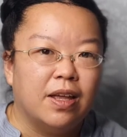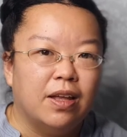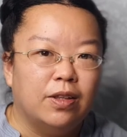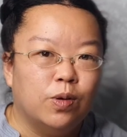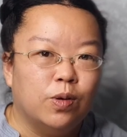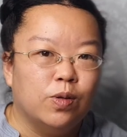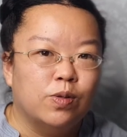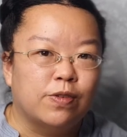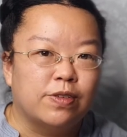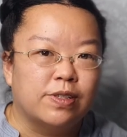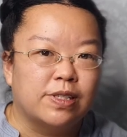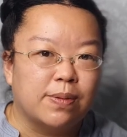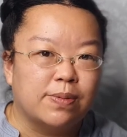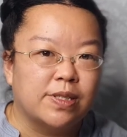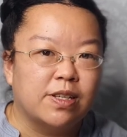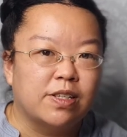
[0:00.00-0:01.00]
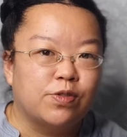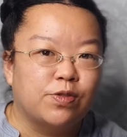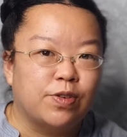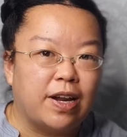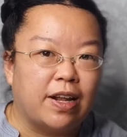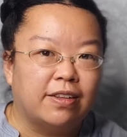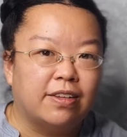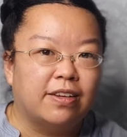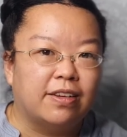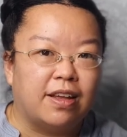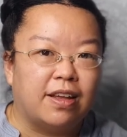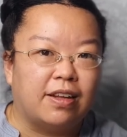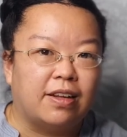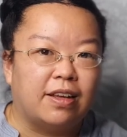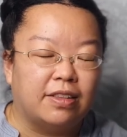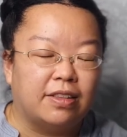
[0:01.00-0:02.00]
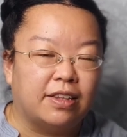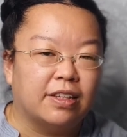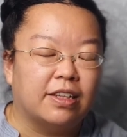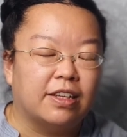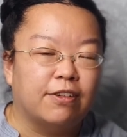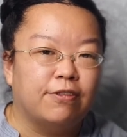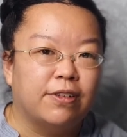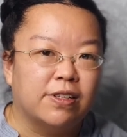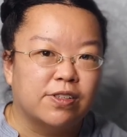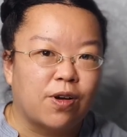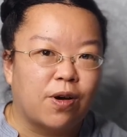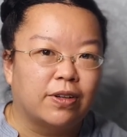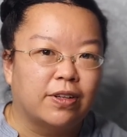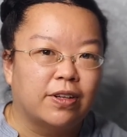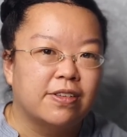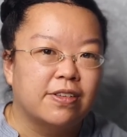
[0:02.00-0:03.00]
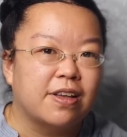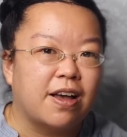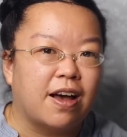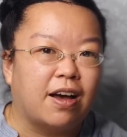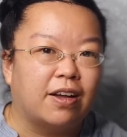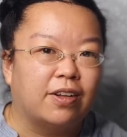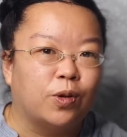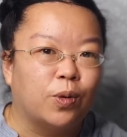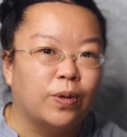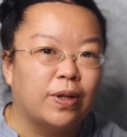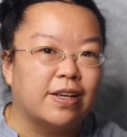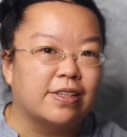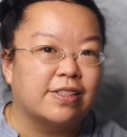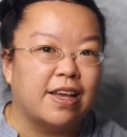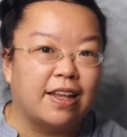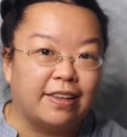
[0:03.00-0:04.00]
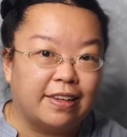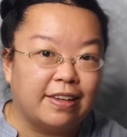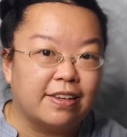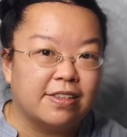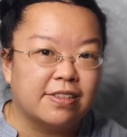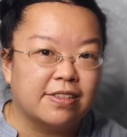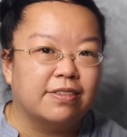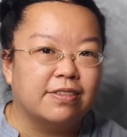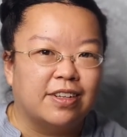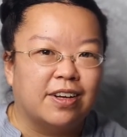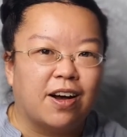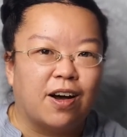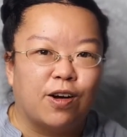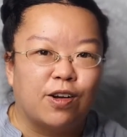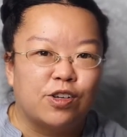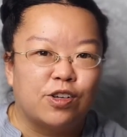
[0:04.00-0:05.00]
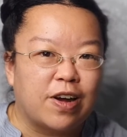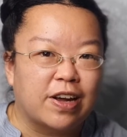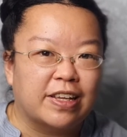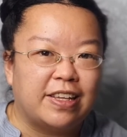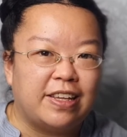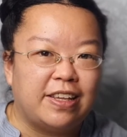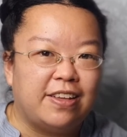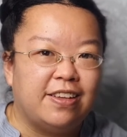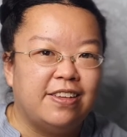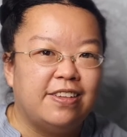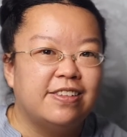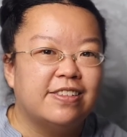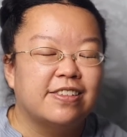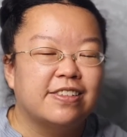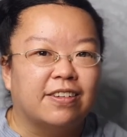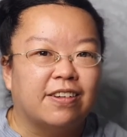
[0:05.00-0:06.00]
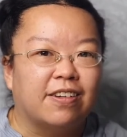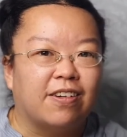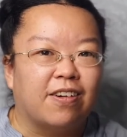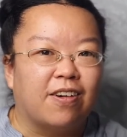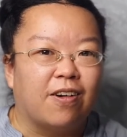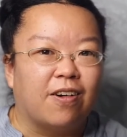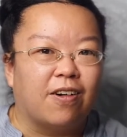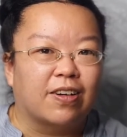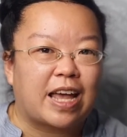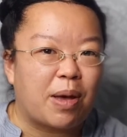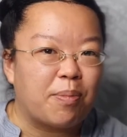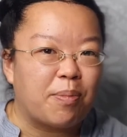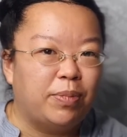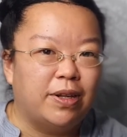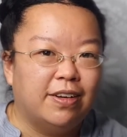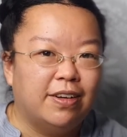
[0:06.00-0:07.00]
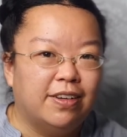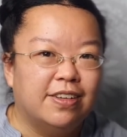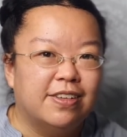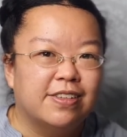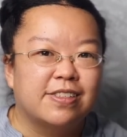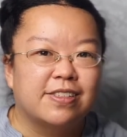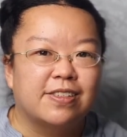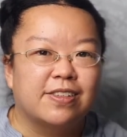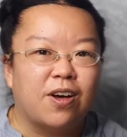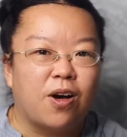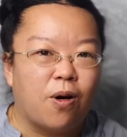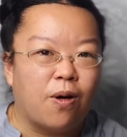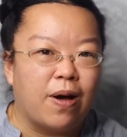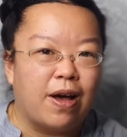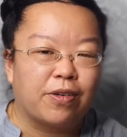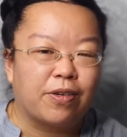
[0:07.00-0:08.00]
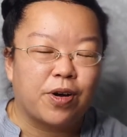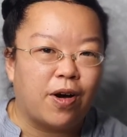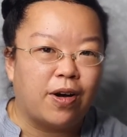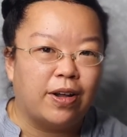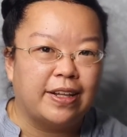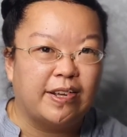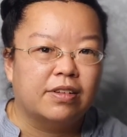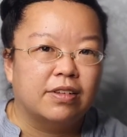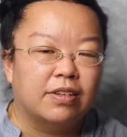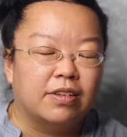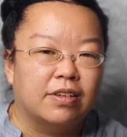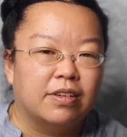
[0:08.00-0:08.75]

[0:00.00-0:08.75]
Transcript: Those with substance-related and addictive disorders are known as addicts or druggies or gamblers or alcoholics.